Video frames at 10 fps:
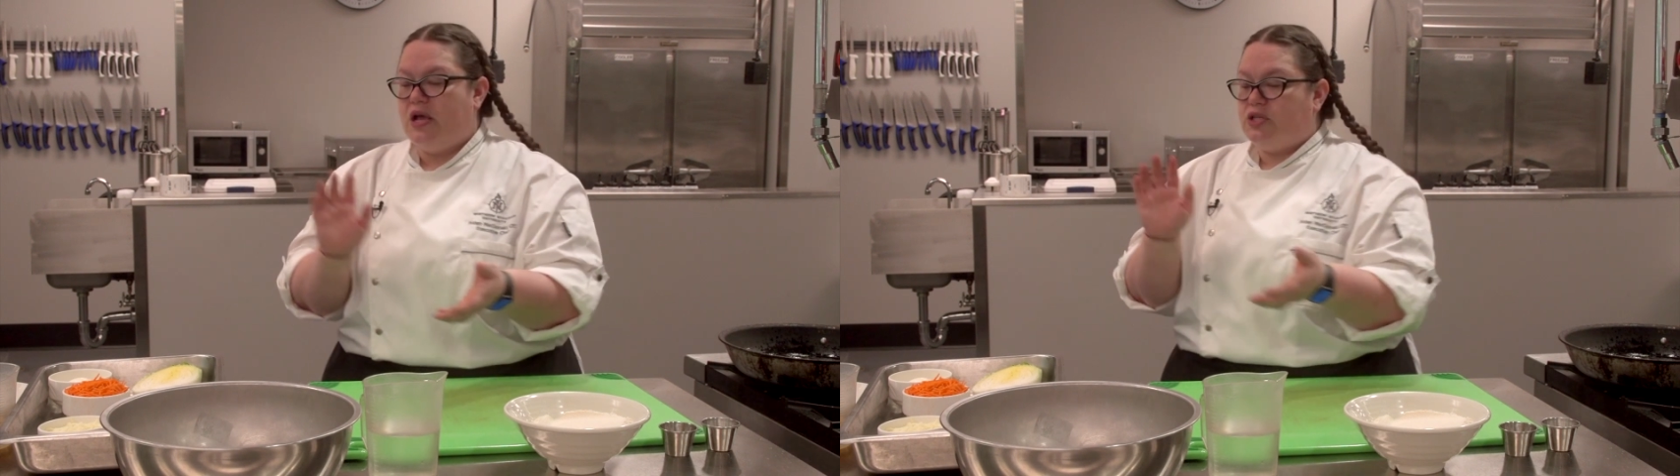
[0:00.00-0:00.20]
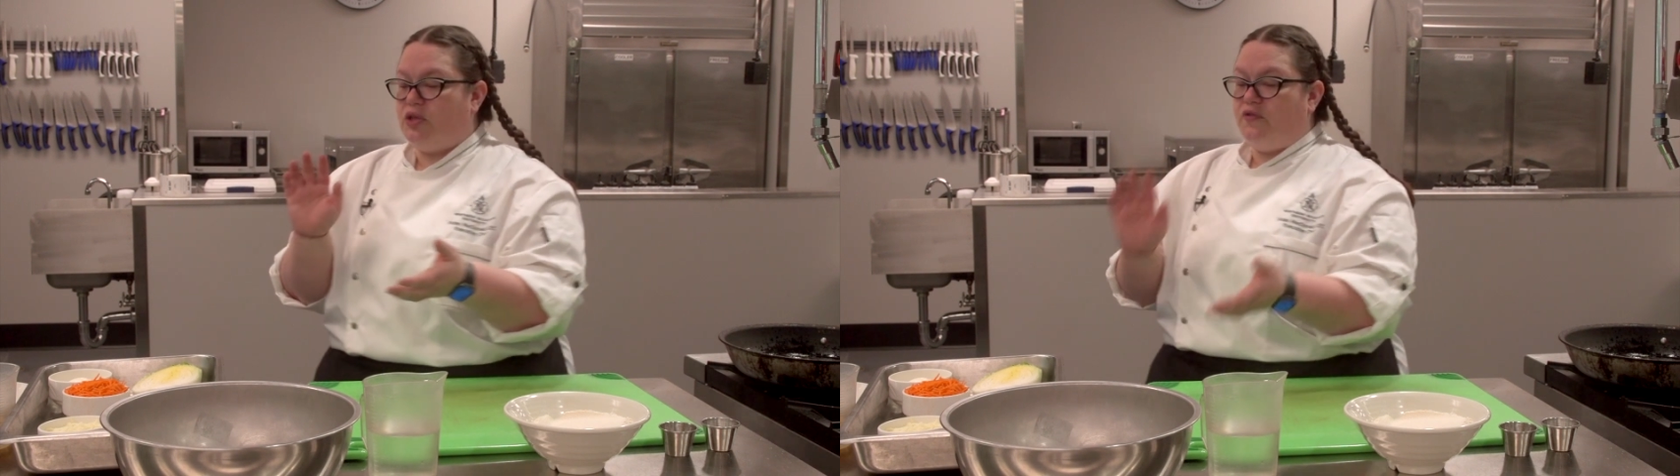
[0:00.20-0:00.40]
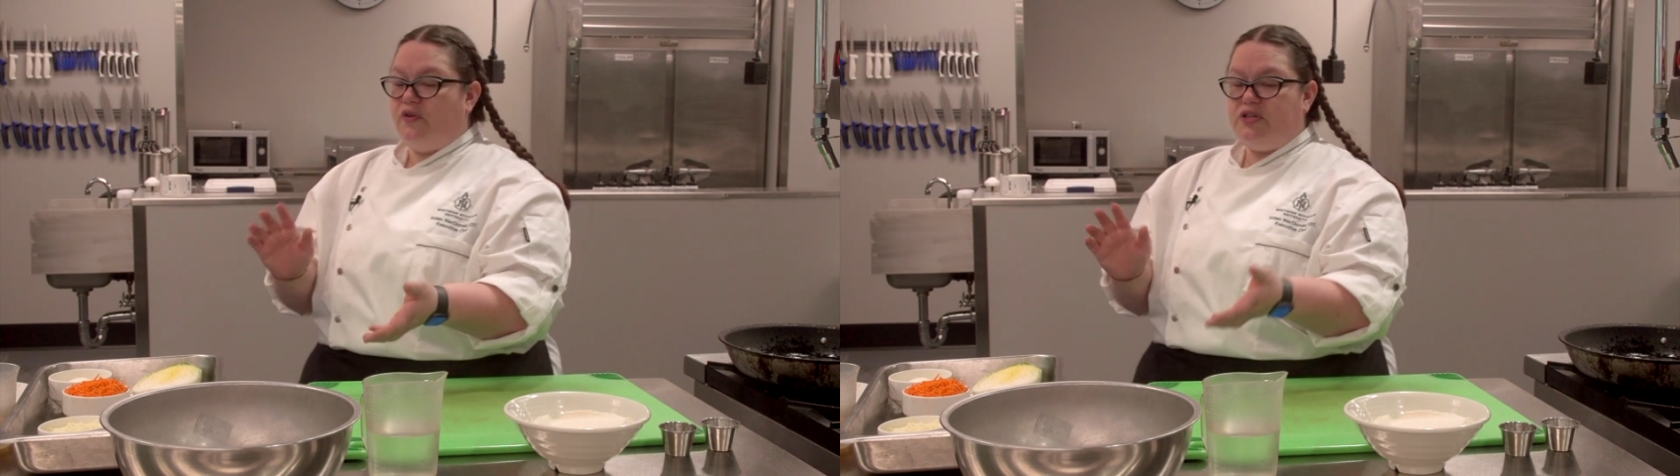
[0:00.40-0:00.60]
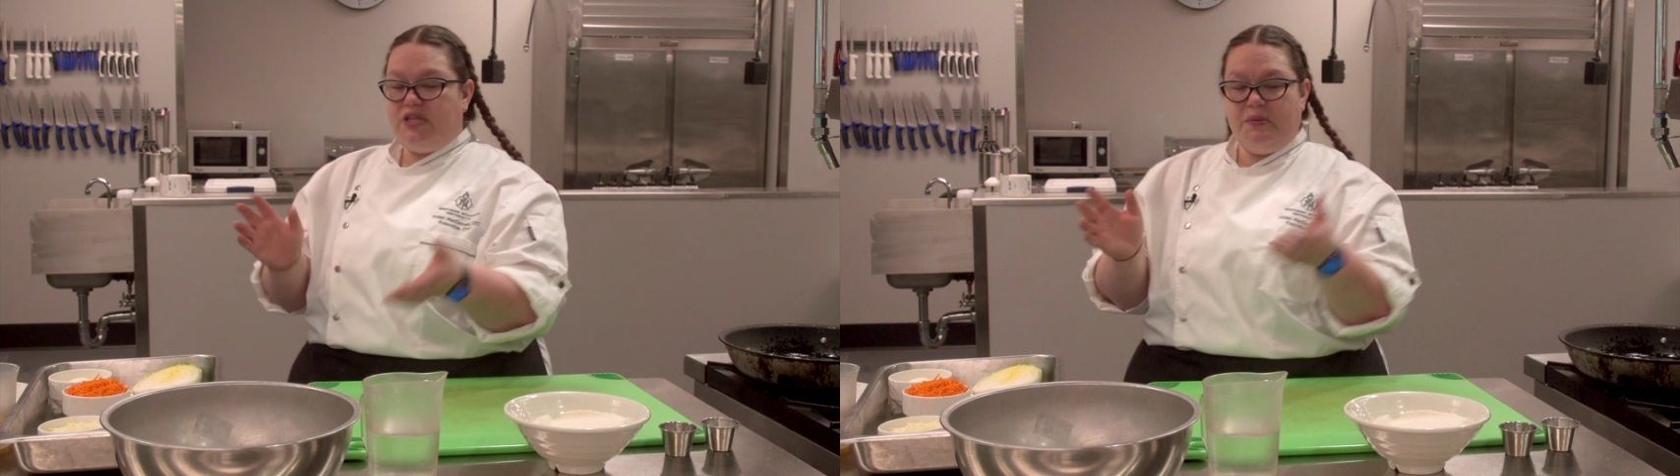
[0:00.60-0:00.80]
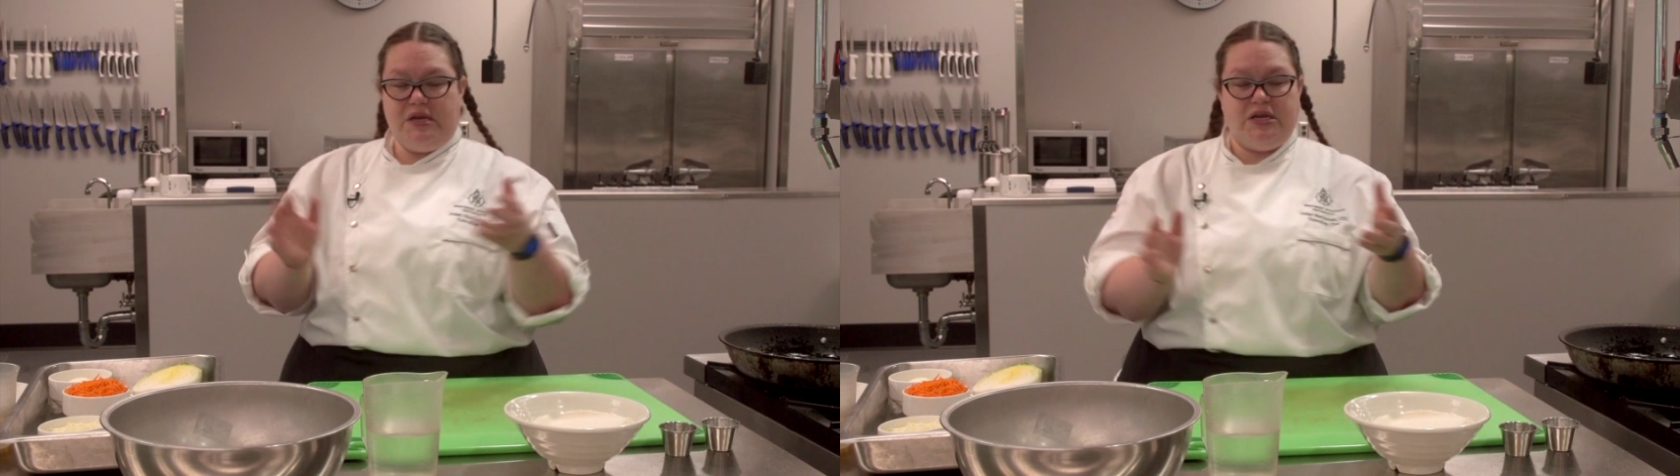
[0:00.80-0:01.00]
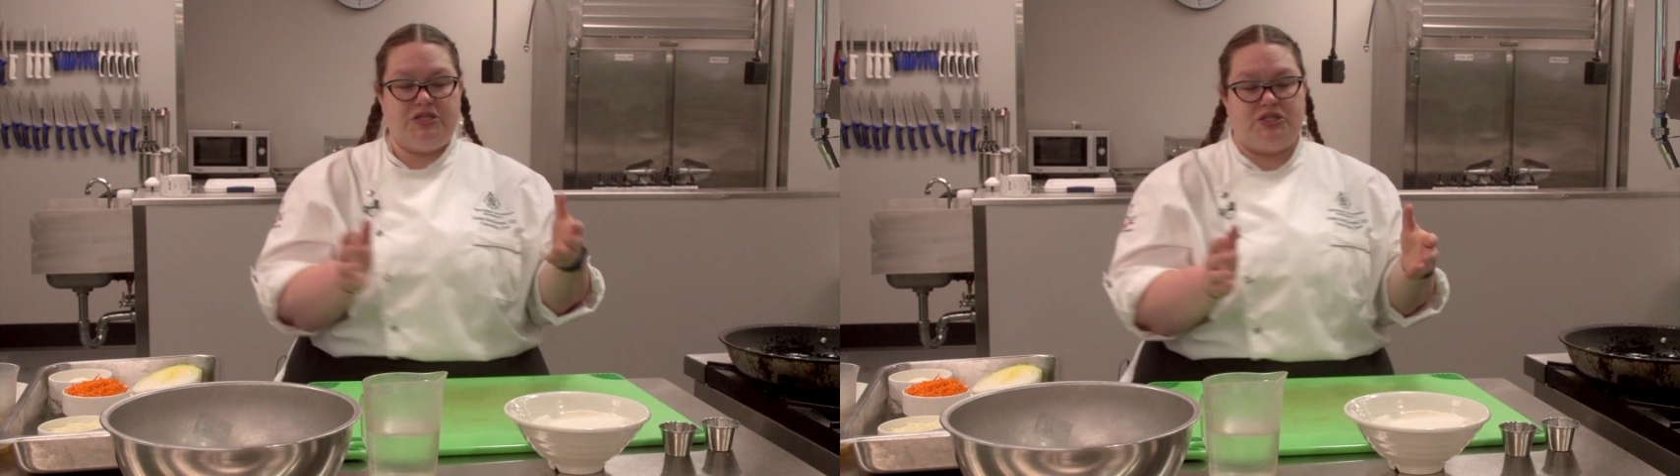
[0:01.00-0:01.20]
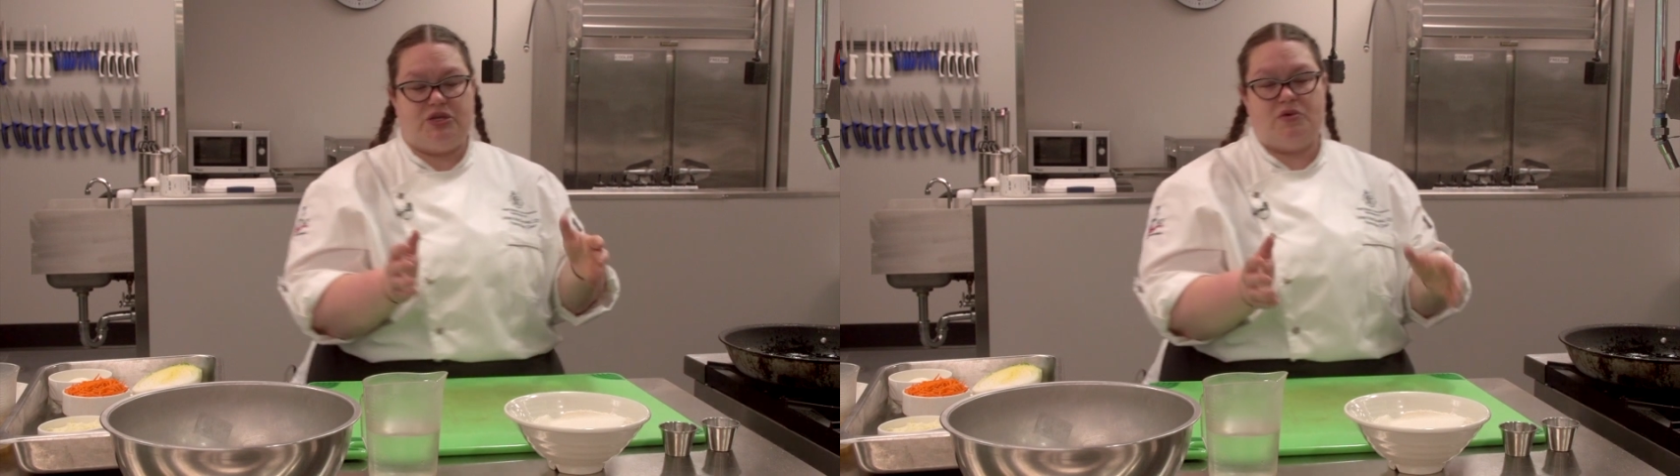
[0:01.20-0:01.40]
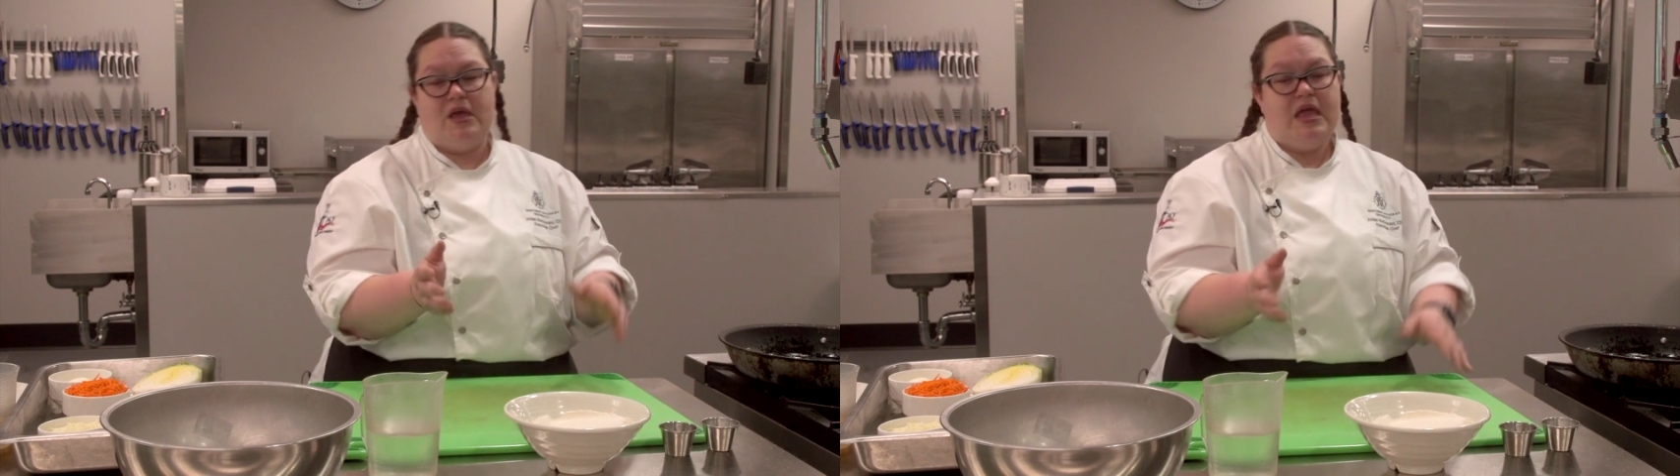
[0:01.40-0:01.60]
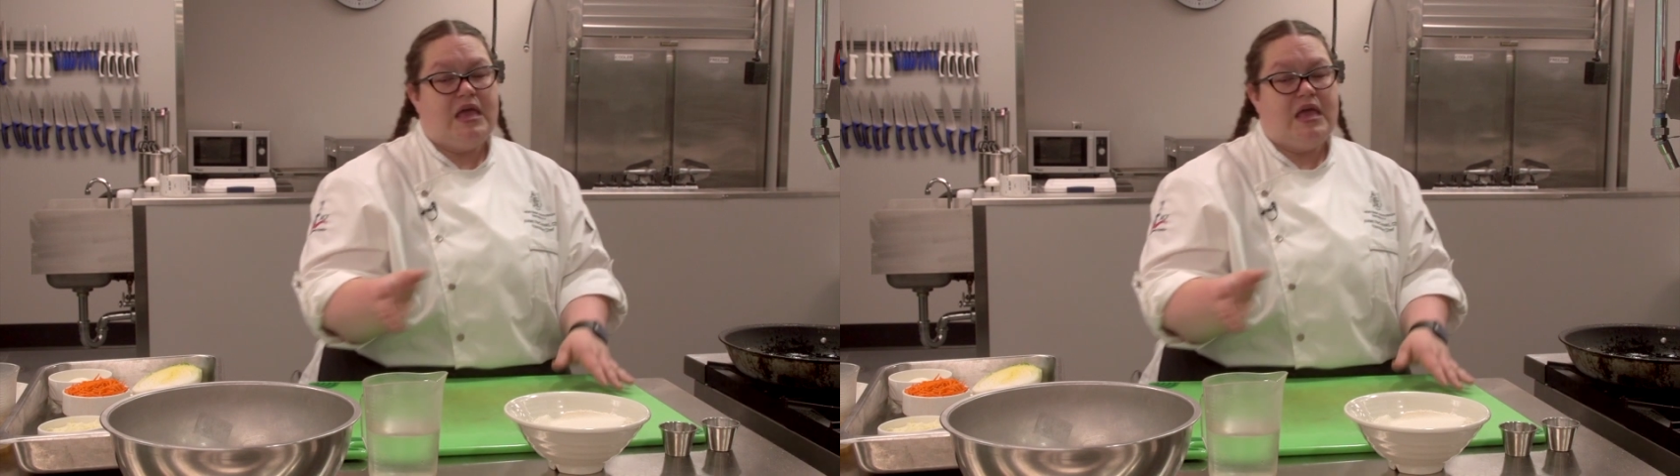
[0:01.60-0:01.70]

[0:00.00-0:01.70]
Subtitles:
So the first thing we need to do